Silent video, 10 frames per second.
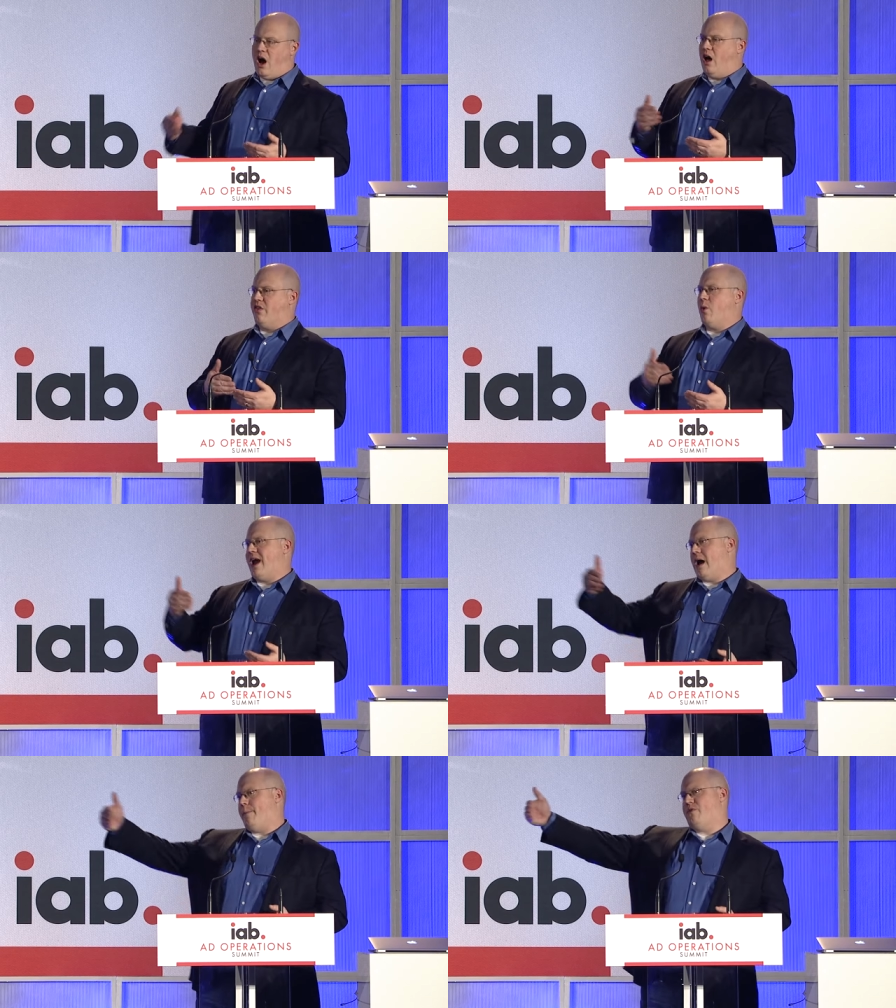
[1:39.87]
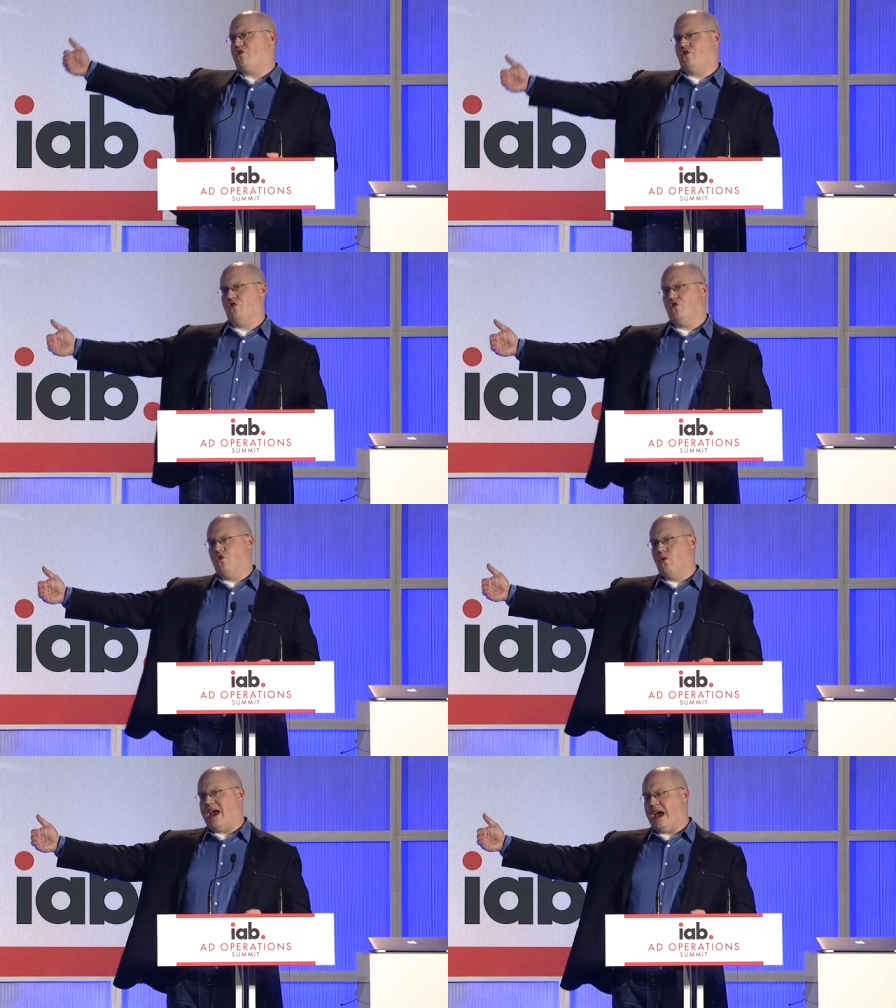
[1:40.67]
all the way up
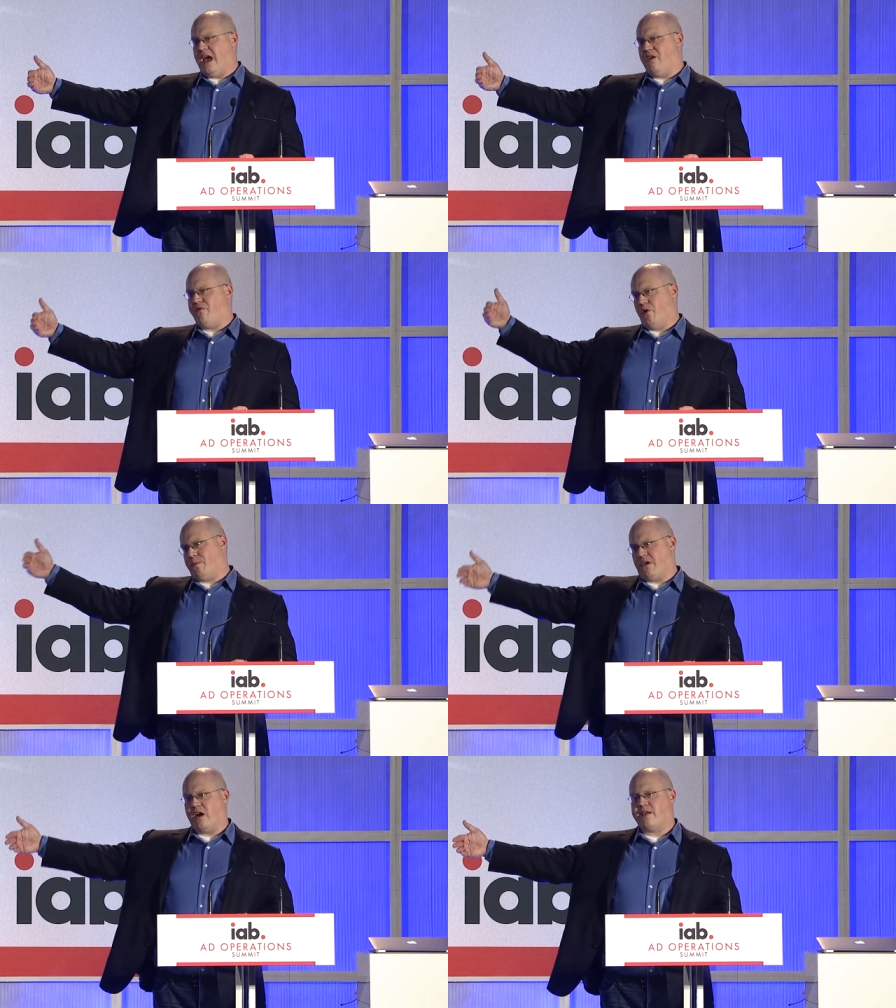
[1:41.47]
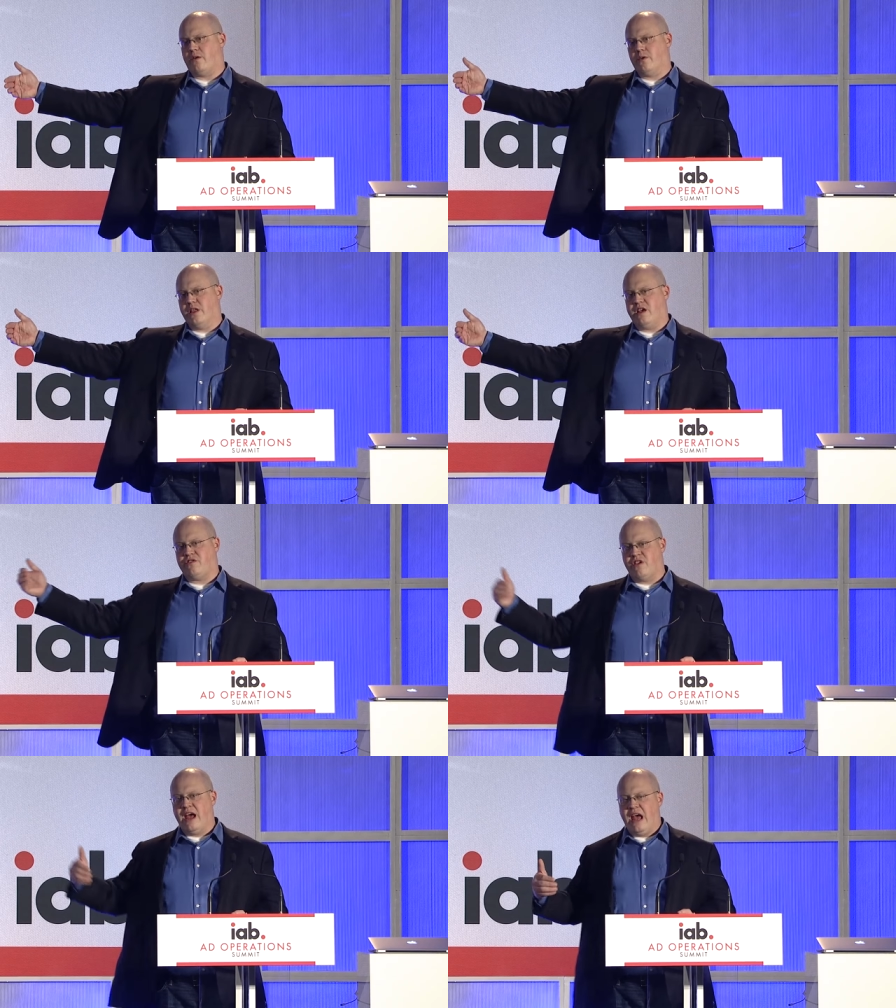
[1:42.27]
to a full production release.